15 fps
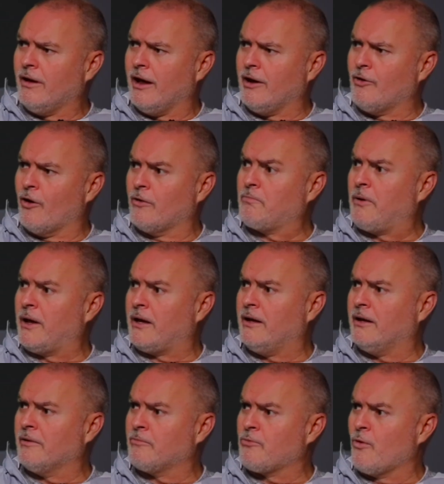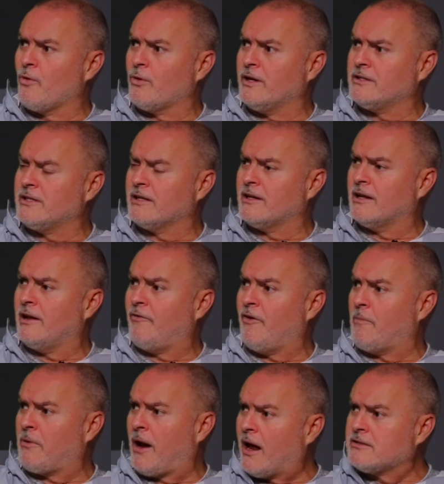in not picking Broad? He said, and if he
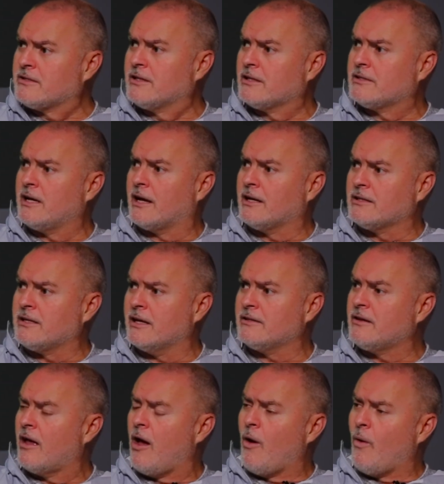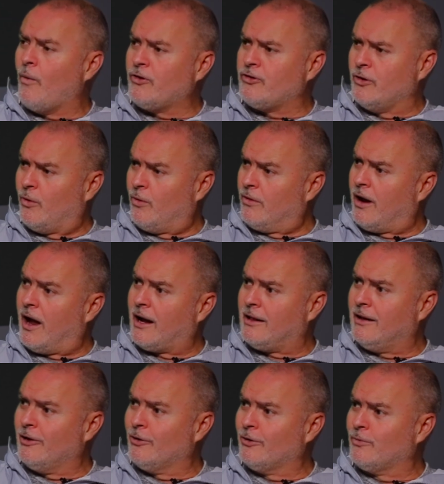plays in the second test, which he all
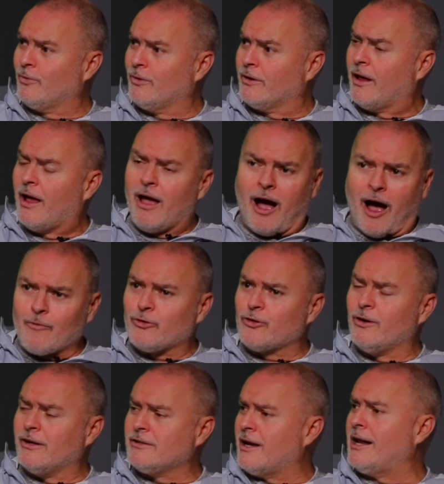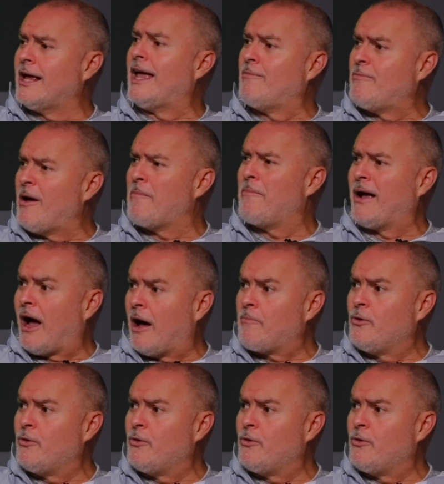likelihood would, I'm sure he's going to give me a big up